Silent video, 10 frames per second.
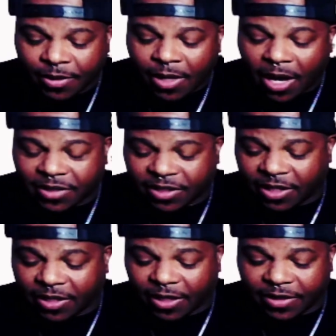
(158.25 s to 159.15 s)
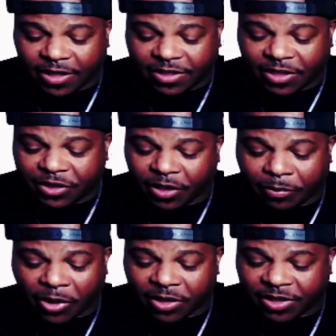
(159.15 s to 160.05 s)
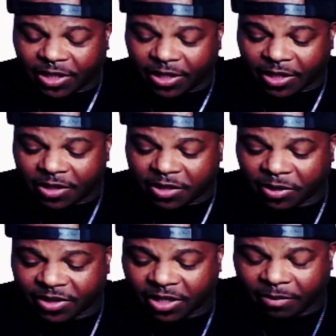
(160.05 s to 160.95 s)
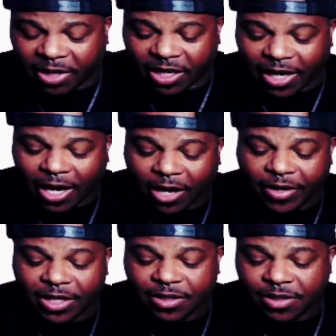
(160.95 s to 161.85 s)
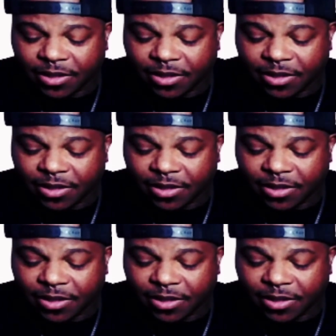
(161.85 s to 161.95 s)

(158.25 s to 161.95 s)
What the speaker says: I see this is your person. This person could be an Aries.